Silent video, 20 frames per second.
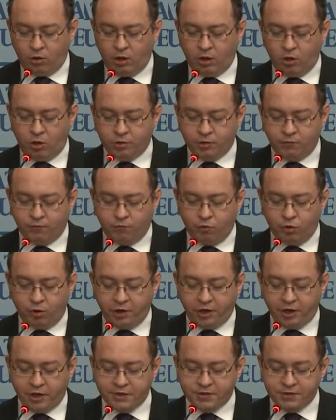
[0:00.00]
along the 4
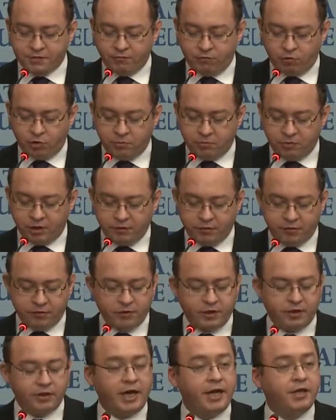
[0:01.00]
years, 4 months,
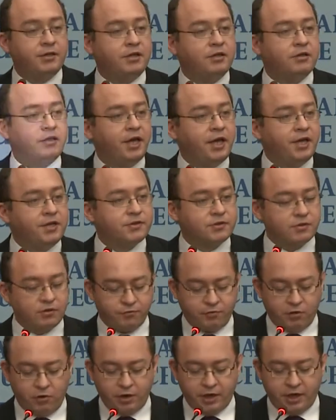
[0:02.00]
and 18 days
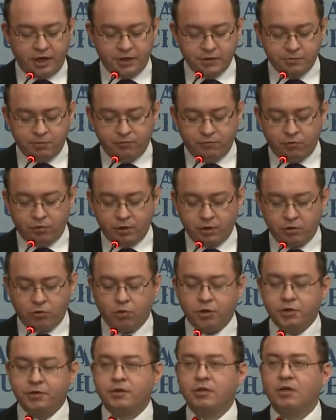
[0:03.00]
of our case before the
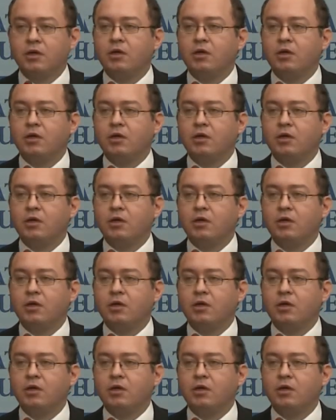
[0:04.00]
court,